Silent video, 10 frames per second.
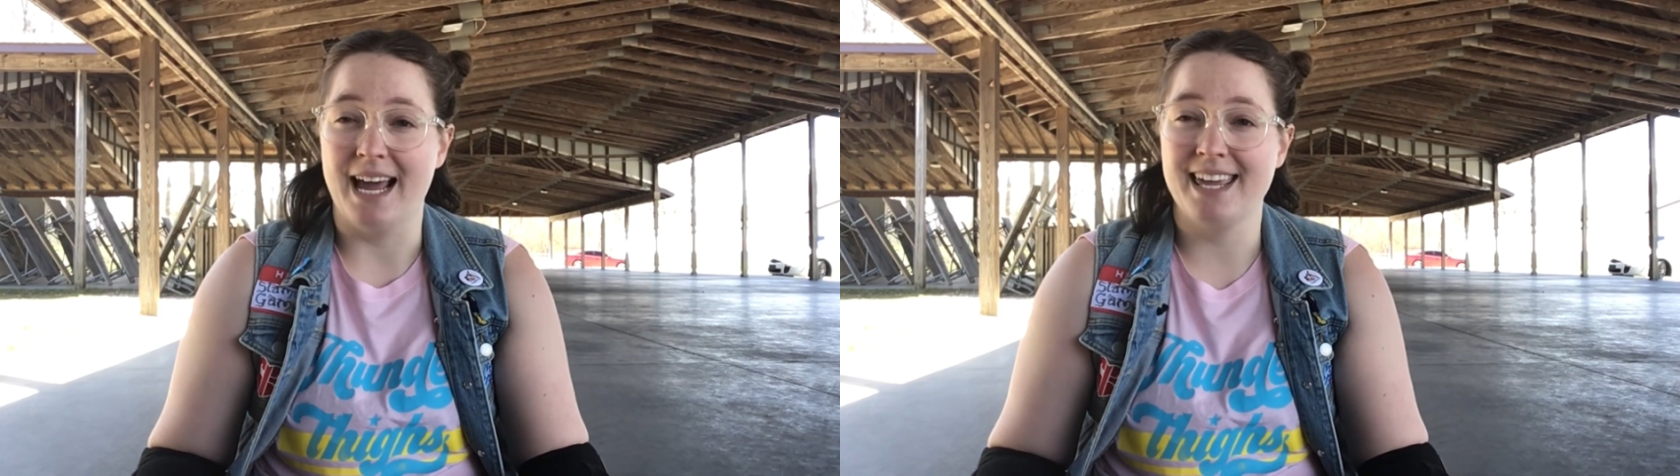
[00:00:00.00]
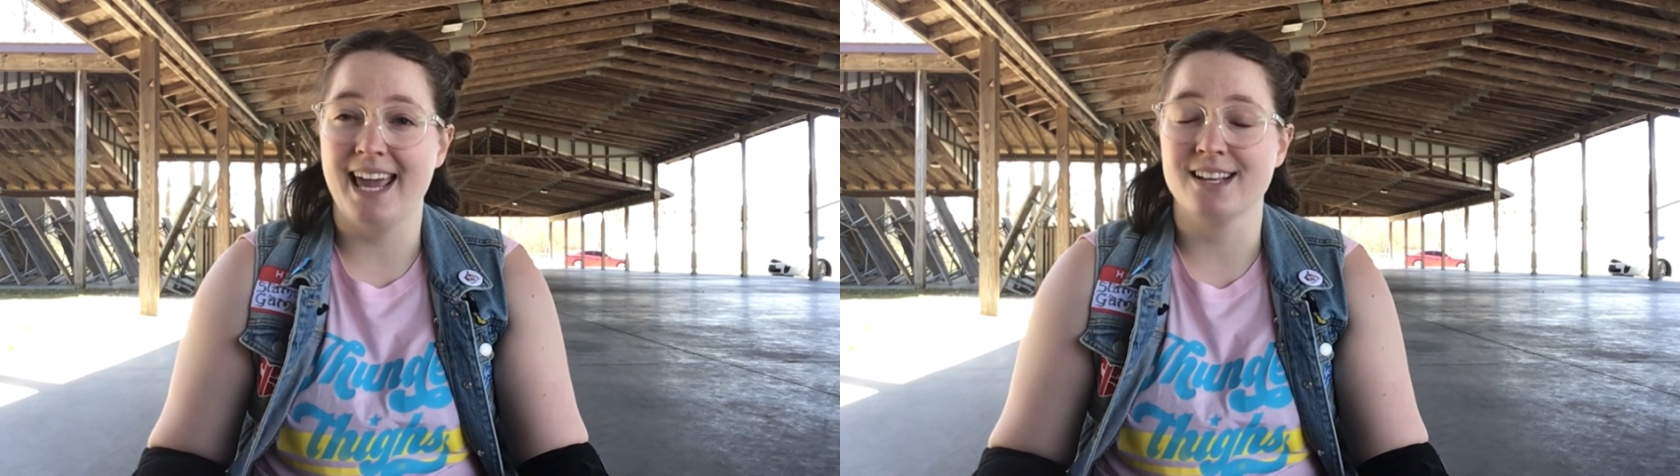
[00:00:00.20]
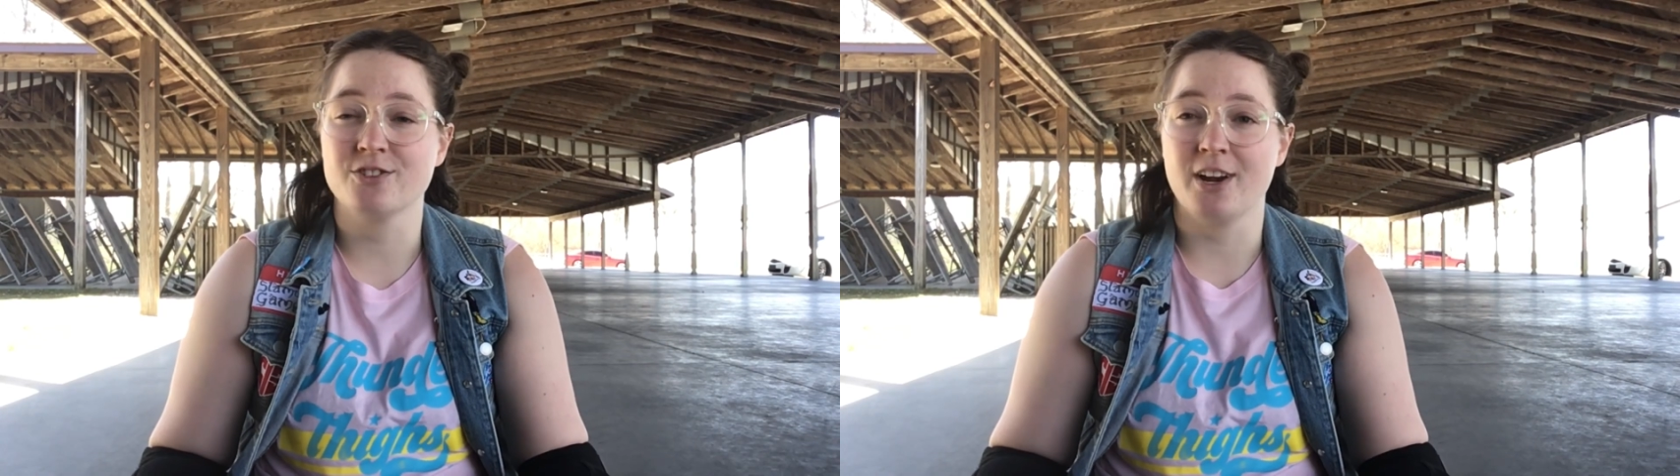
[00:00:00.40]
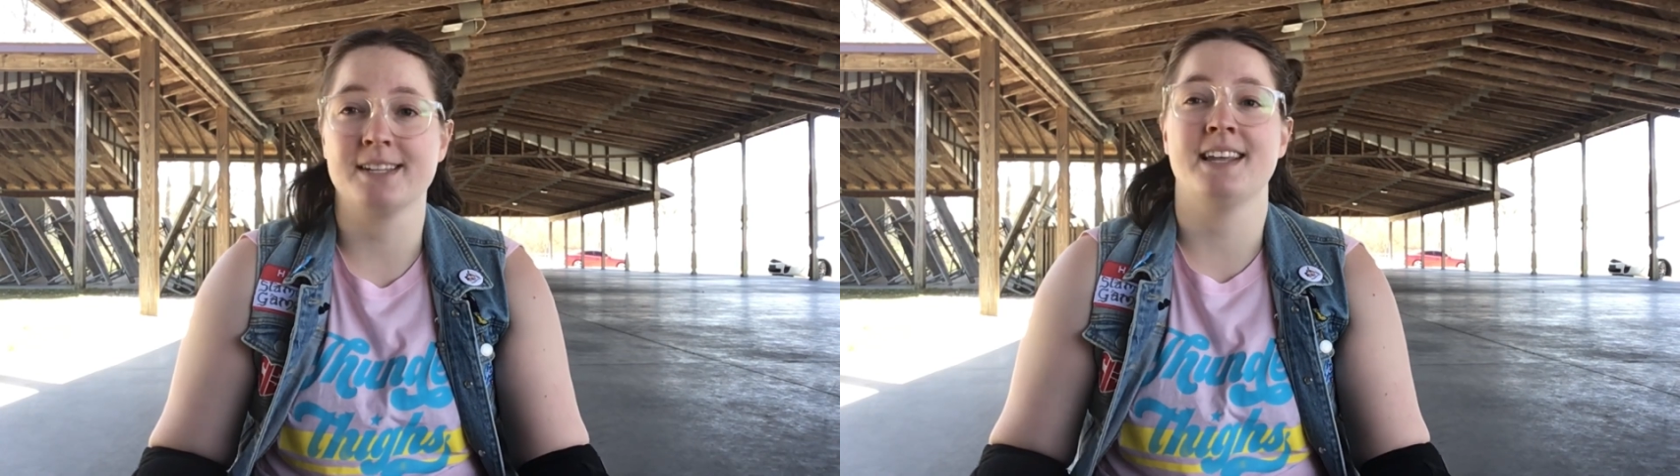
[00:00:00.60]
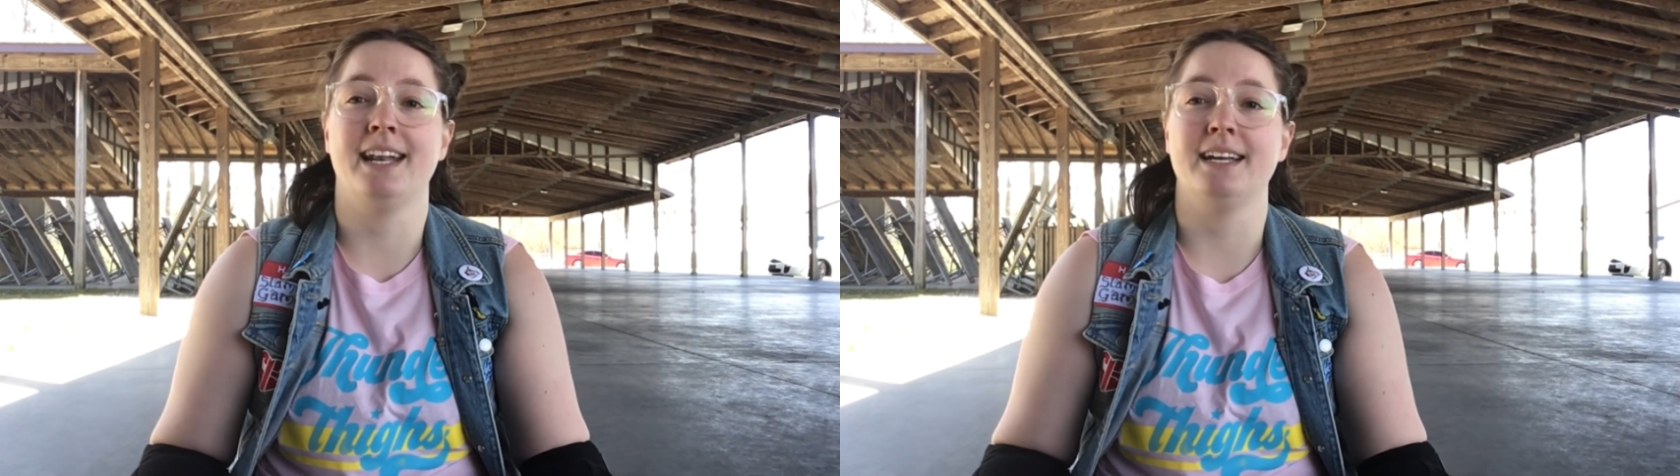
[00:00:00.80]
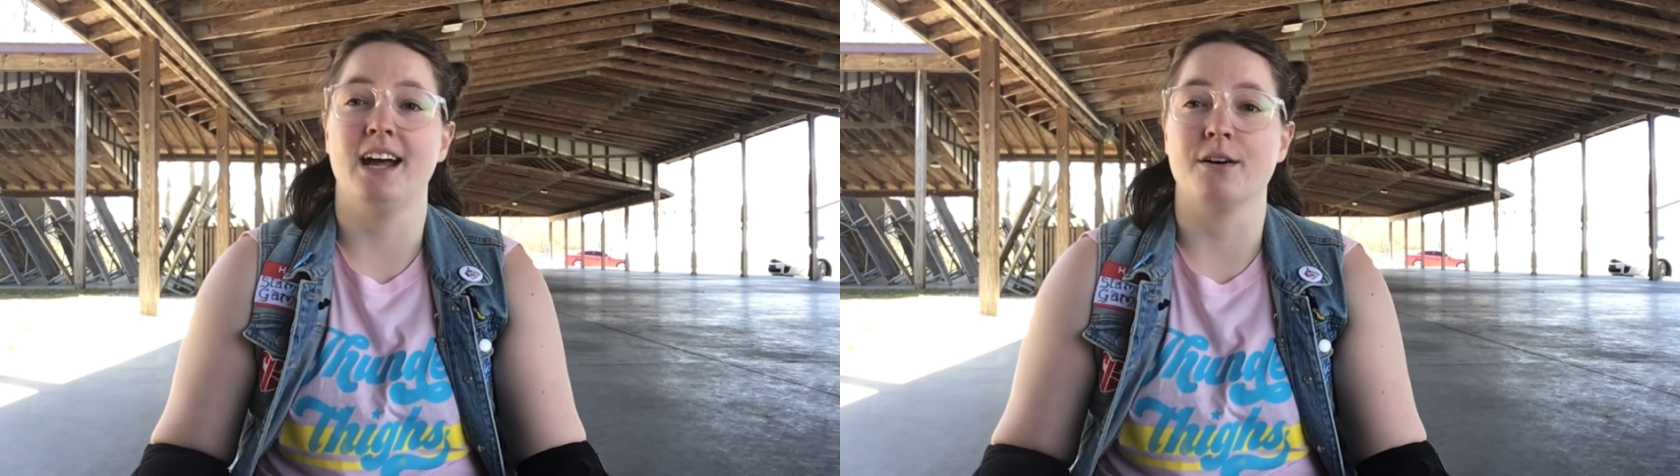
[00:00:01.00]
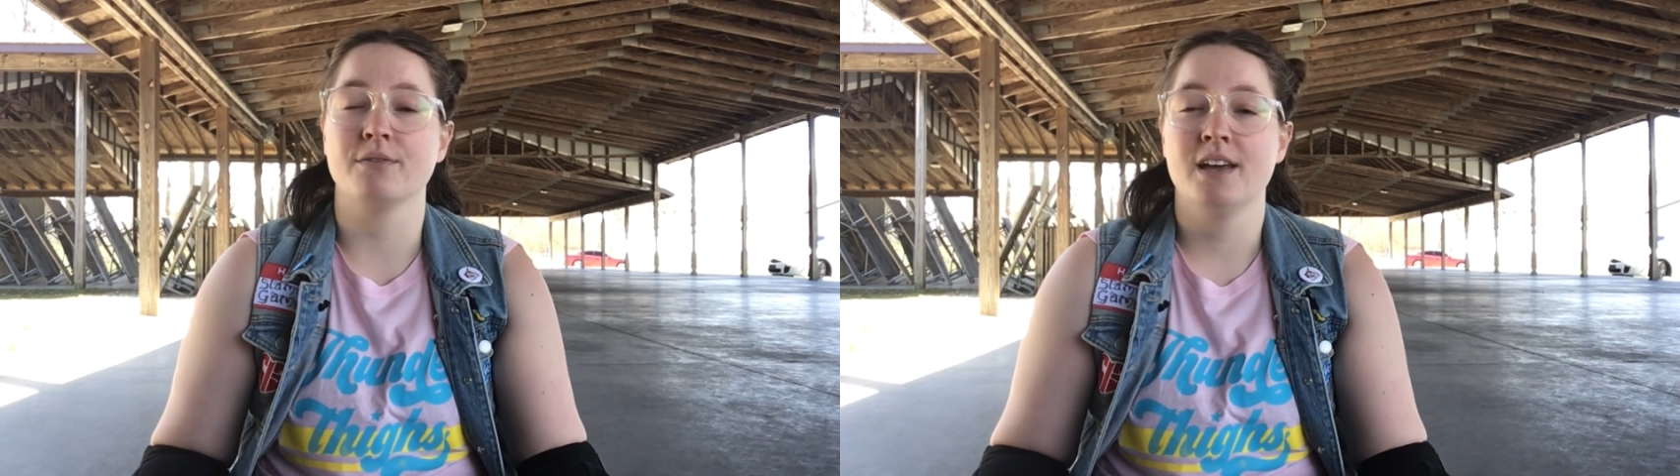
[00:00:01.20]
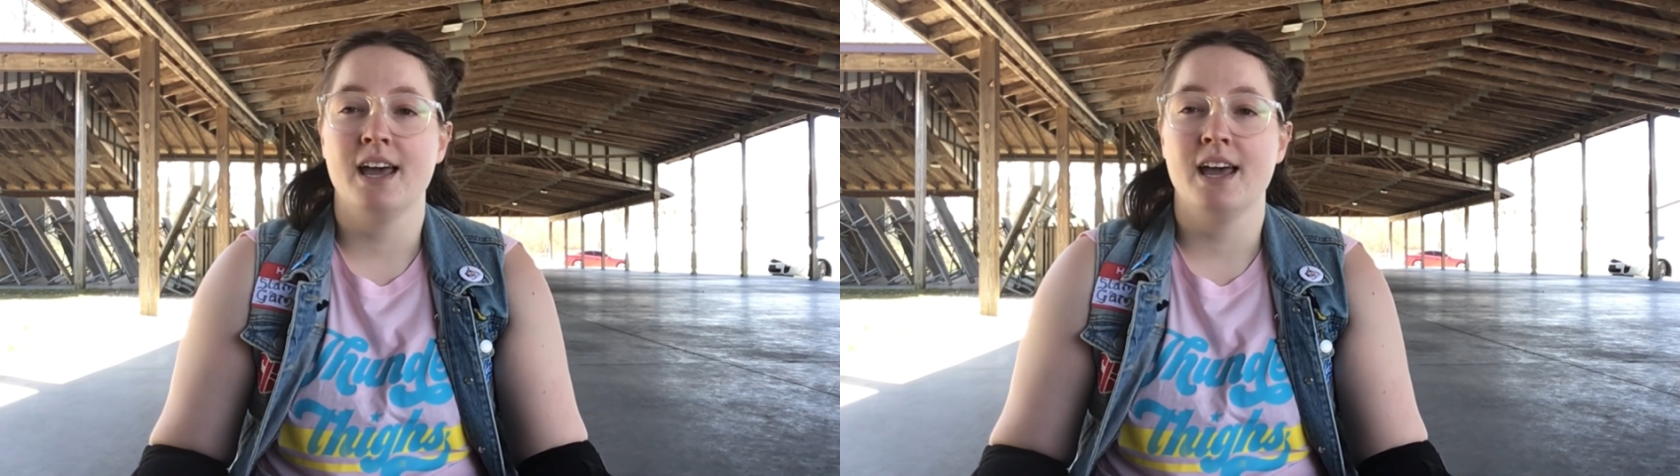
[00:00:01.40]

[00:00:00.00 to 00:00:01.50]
I can't stress that enough,